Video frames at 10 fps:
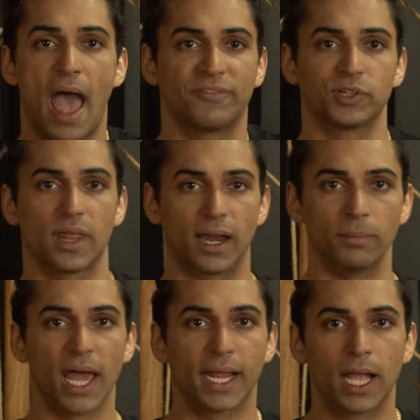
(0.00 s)
after that,
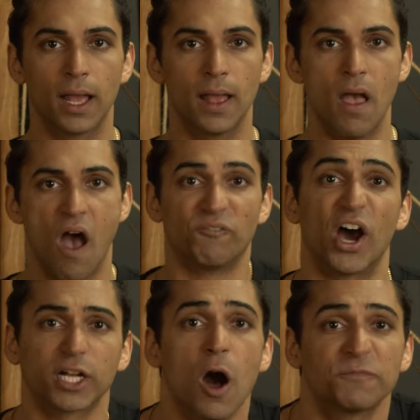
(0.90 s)
I'm like,
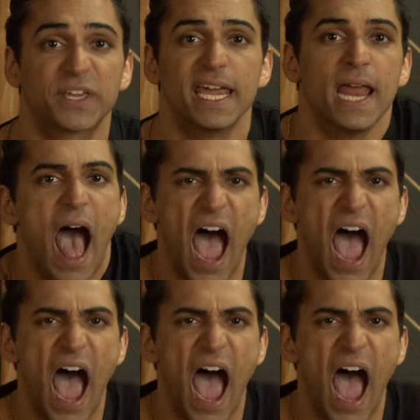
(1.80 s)
fuck off, kid.